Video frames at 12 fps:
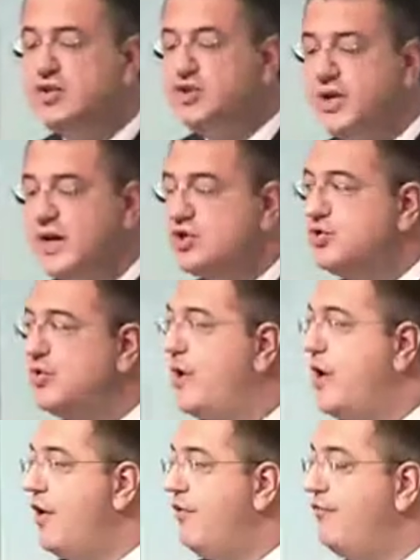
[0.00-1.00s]
education
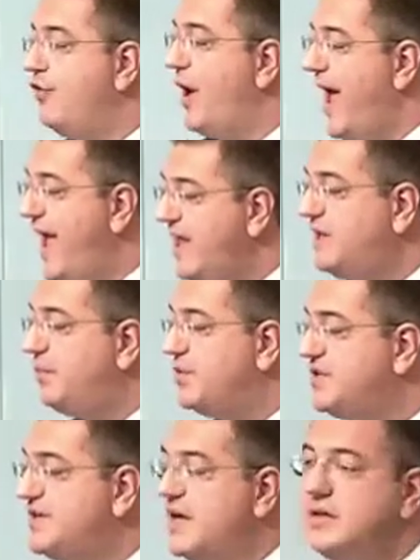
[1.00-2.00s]
for
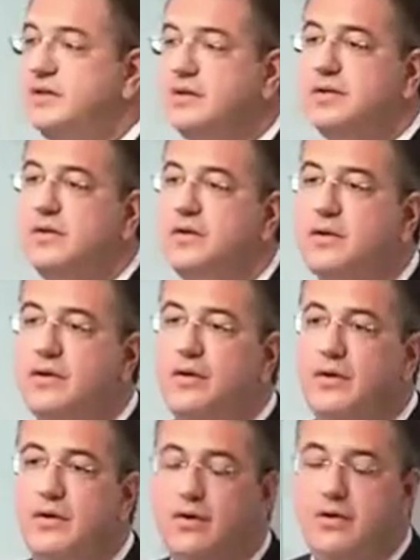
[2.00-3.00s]
80%
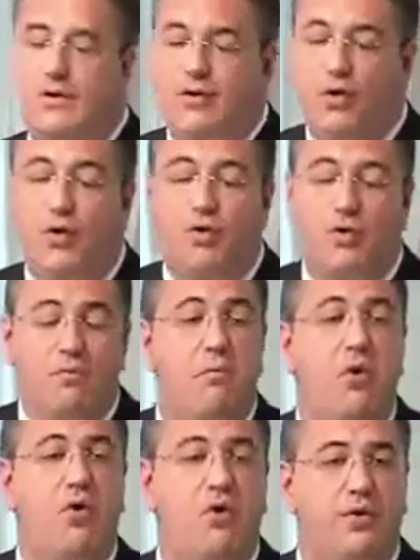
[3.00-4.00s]
or
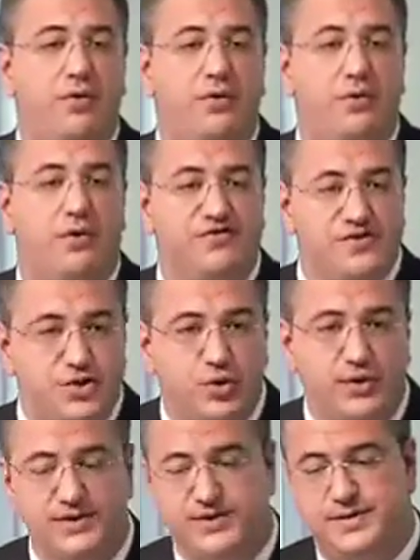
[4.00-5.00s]
more of
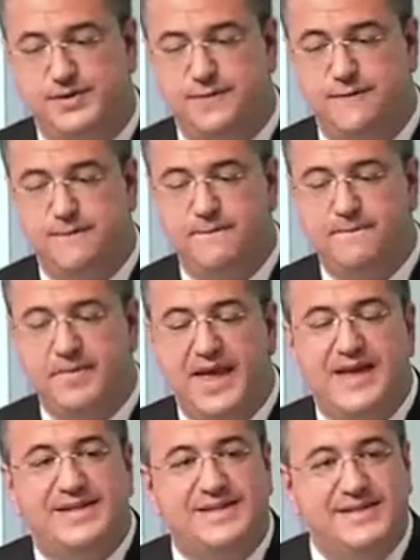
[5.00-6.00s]
students.
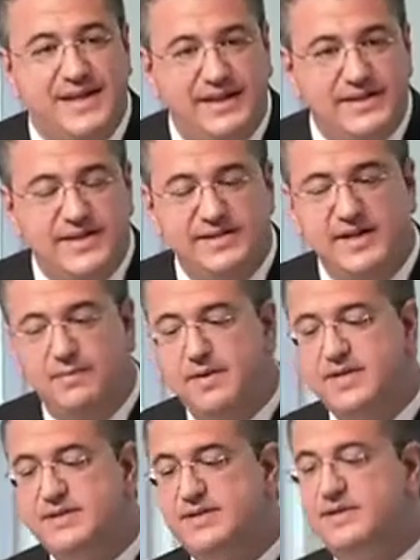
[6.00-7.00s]
Citizens and
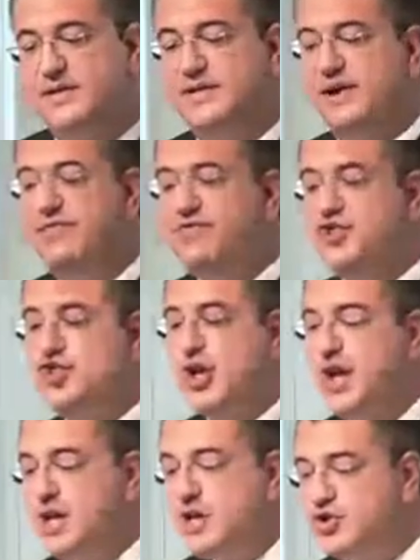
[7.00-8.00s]
businesses have
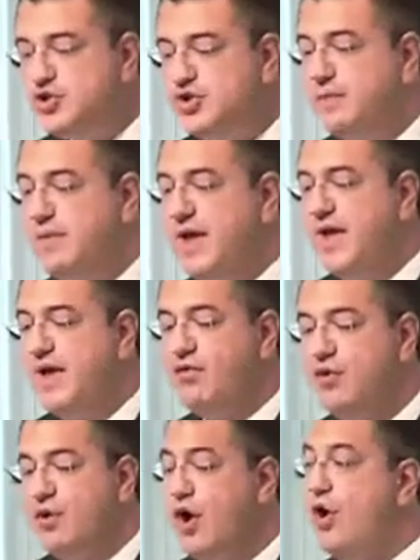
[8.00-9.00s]
changed their
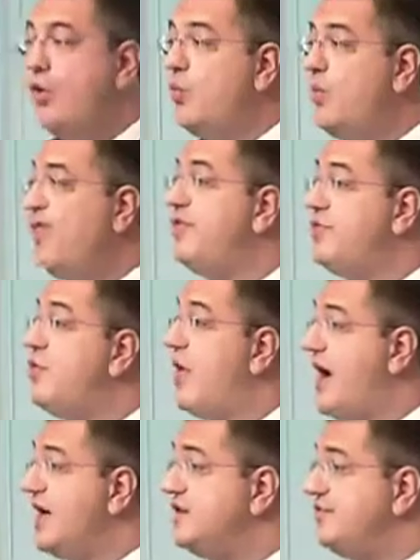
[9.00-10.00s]
behavior with the
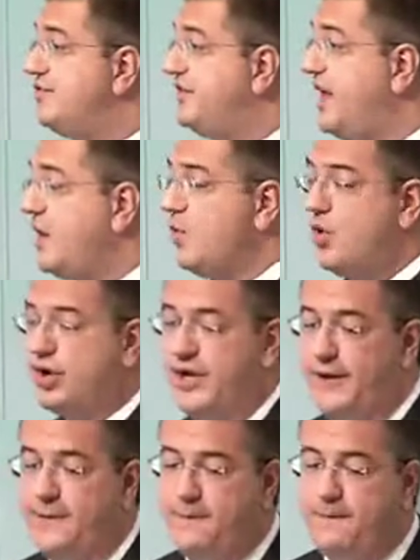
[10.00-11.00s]
rise of
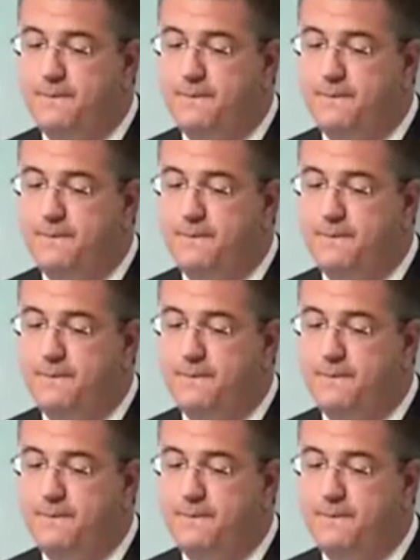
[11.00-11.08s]
teleworking.